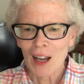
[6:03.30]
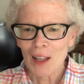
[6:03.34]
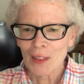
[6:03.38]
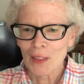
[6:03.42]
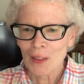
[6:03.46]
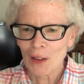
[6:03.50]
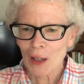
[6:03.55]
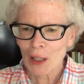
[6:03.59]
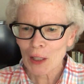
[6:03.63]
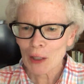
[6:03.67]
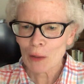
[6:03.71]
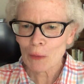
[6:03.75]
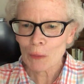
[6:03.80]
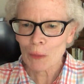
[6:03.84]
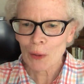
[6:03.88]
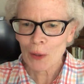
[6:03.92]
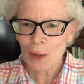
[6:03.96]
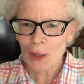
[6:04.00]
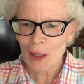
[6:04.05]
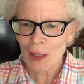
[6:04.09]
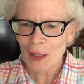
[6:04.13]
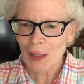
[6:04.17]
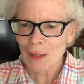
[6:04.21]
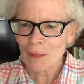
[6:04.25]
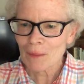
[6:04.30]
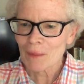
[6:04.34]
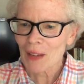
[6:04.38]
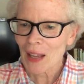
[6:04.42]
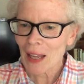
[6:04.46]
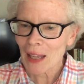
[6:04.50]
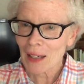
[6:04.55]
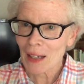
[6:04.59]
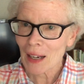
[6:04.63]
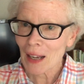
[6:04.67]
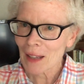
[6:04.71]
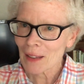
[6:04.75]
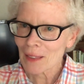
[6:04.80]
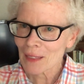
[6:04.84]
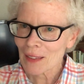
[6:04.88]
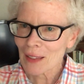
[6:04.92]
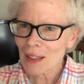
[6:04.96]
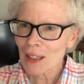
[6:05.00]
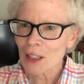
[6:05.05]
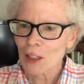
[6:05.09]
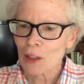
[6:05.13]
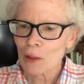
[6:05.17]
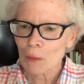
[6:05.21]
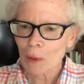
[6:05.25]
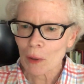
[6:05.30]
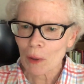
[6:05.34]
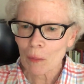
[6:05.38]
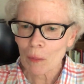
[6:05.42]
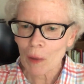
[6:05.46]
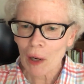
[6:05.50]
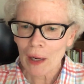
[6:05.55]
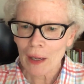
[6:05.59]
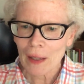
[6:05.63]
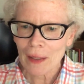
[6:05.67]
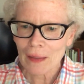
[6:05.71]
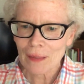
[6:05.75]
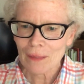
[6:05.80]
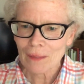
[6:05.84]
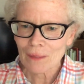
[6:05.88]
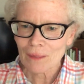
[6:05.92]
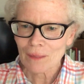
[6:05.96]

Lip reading: I thought you would, and I think you are right.